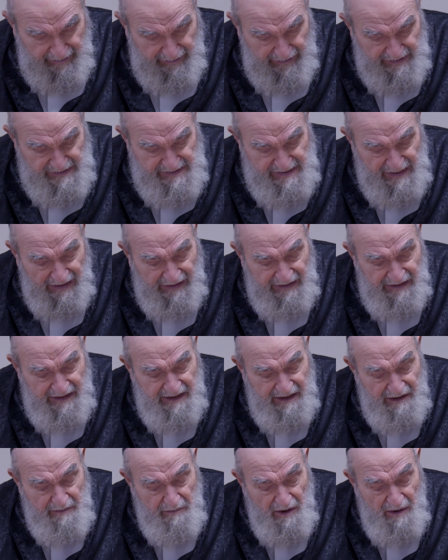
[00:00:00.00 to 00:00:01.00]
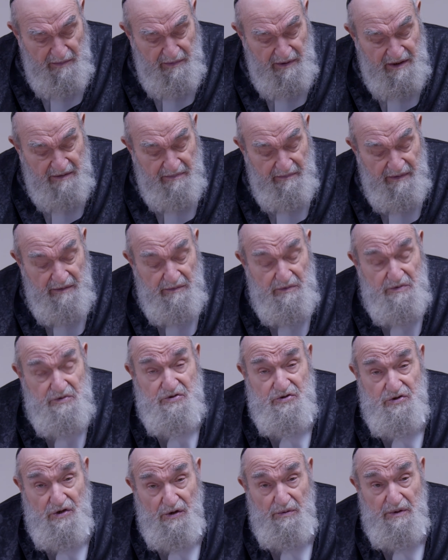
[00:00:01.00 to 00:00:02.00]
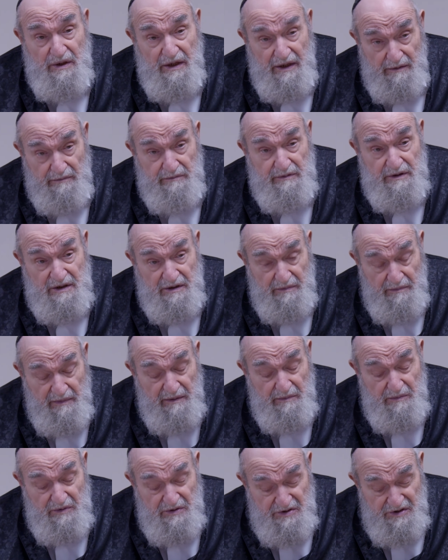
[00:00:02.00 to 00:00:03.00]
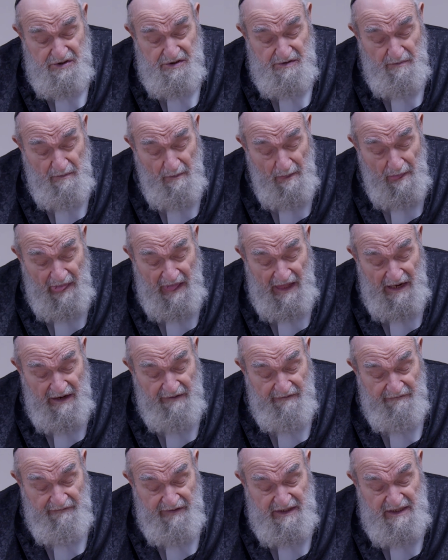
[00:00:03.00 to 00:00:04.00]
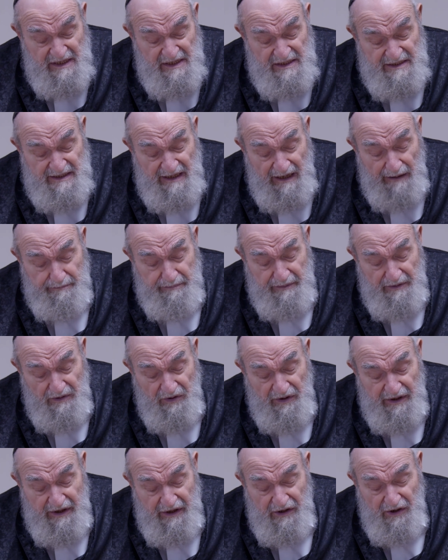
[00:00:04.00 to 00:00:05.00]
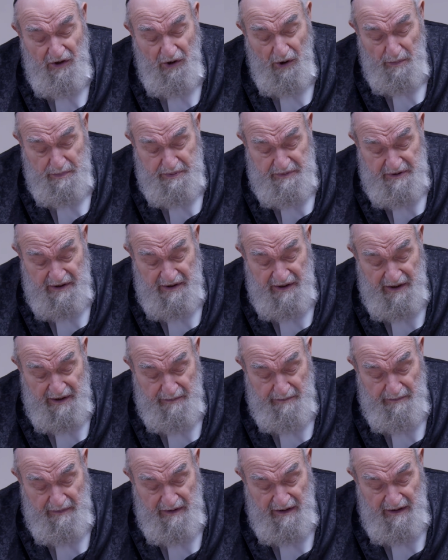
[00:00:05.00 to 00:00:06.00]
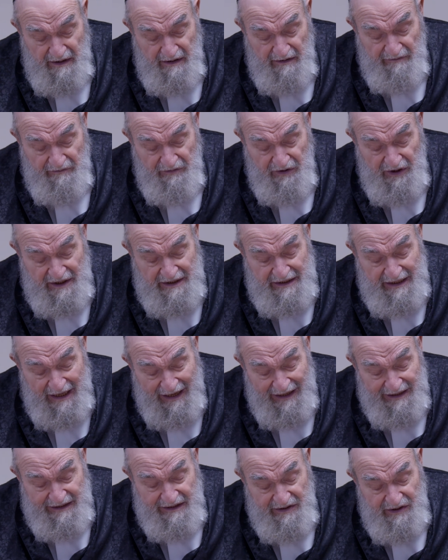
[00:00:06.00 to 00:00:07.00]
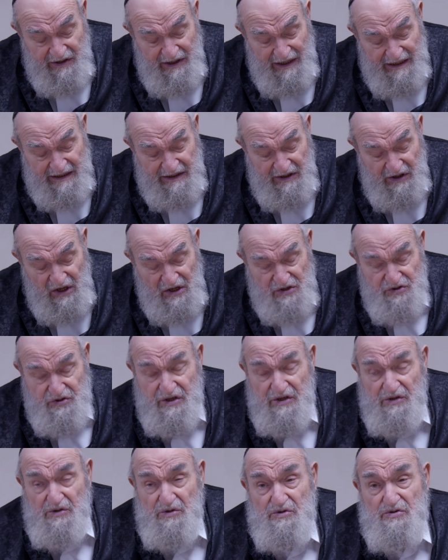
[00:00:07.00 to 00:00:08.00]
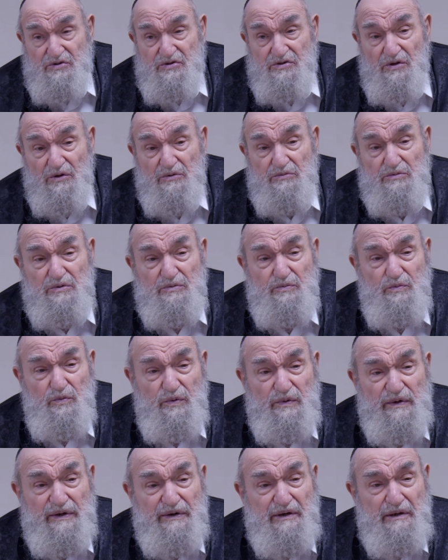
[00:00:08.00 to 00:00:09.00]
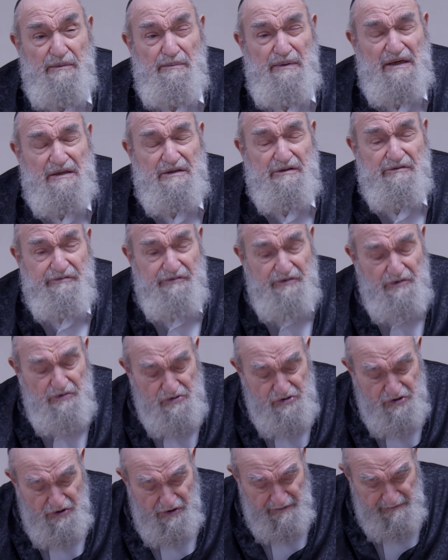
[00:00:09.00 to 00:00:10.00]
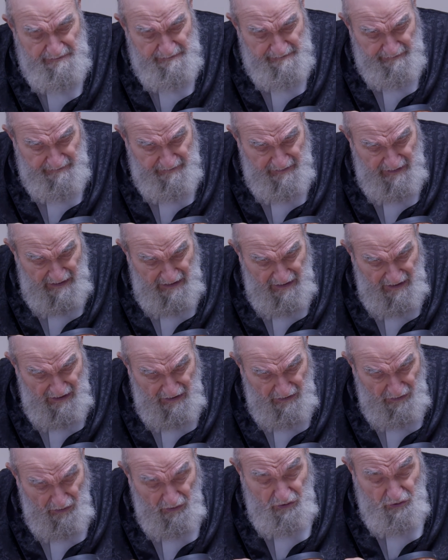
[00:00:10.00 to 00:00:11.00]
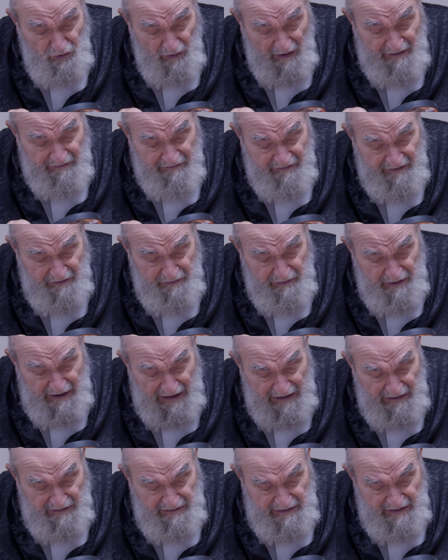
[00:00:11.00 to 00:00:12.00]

His halachimai b'tmimus, go with him with tmimus, v'titzapeloi, and hope to him, v'itachagach ha'asidus, don't worry about the future don't try to figure it out.